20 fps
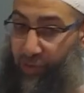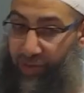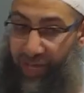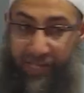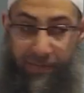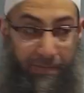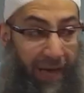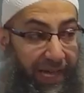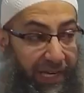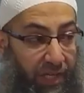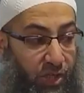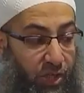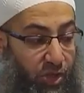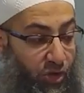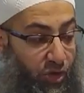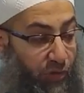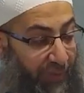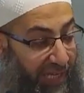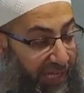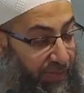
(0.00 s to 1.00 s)
or that
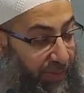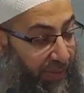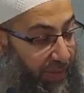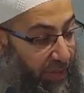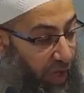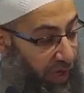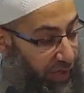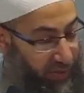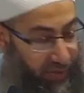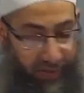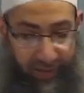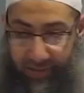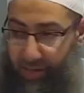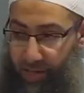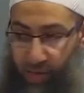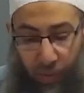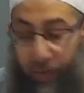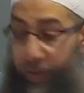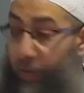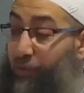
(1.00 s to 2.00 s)
manuscript has been lost.
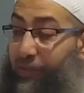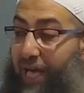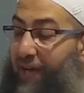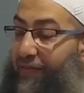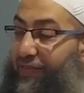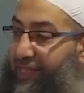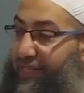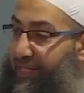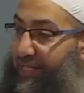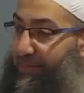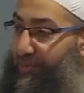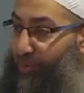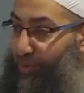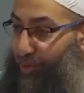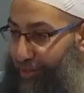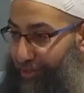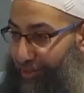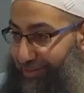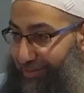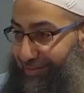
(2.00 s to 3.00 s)
We don't have it
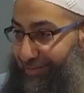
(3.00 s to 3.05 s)
anymore.